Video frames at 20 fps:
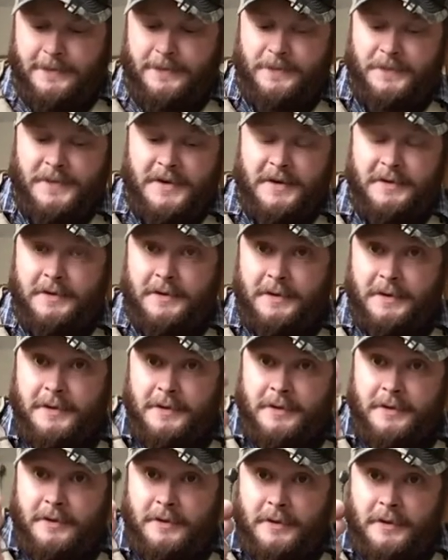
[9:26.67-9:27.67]
This
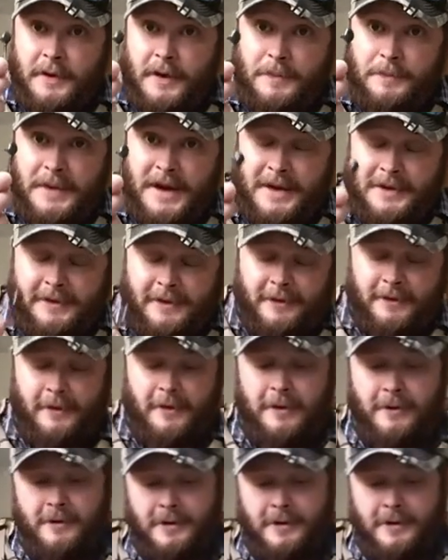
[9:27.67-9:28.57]
is a magic crawl